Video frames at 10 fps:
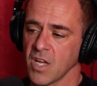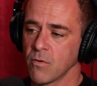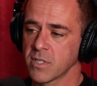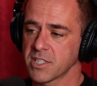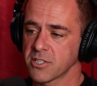
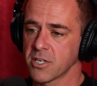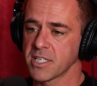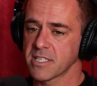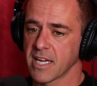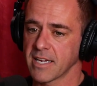And once it
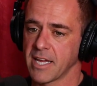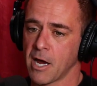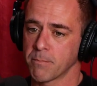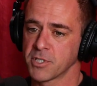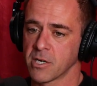turned into like
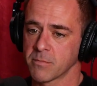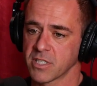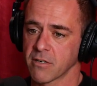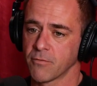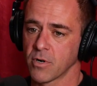gap jumps,
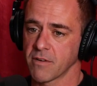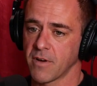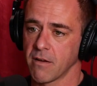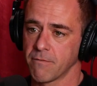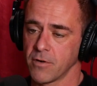like
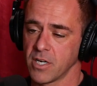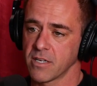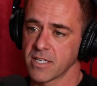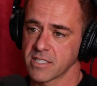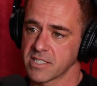45
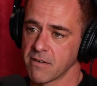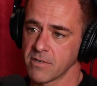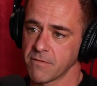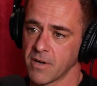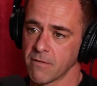foot and then
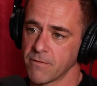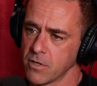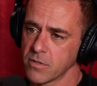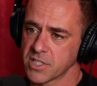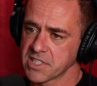75
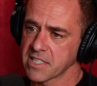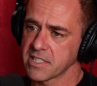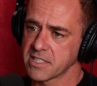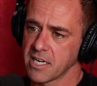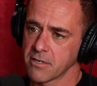foot, which is like
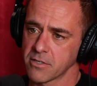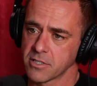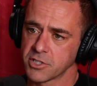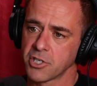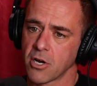the
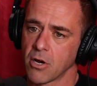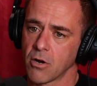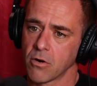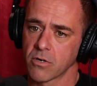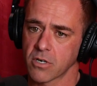standard
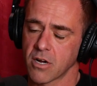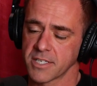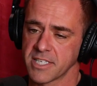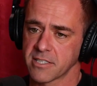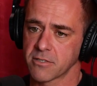show or
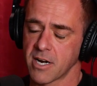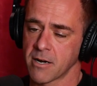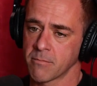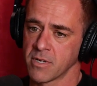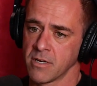contest
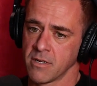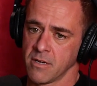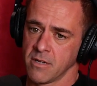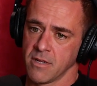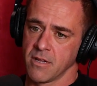ramp,
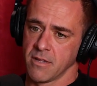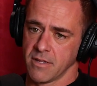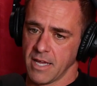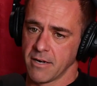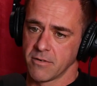
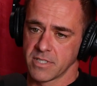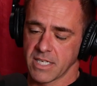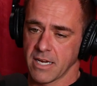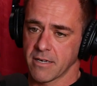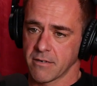then it was
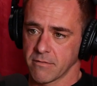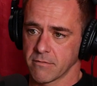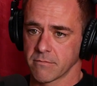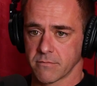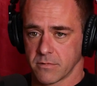
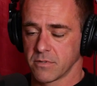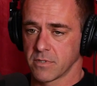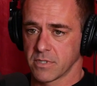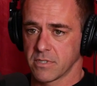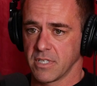
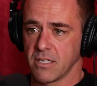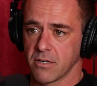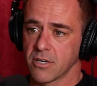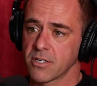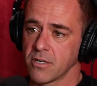
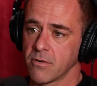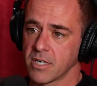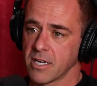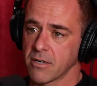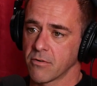either you're
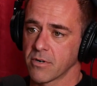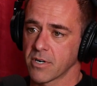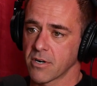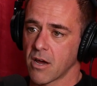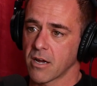doing it or
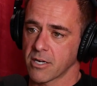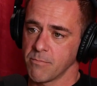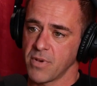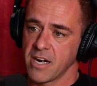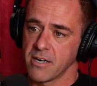you're not
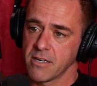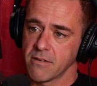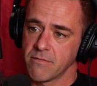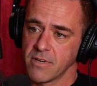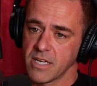
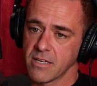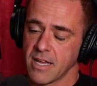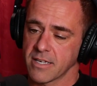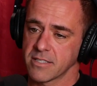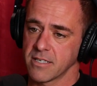competitive. And
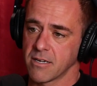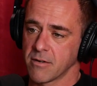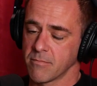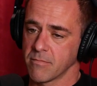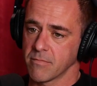that's, I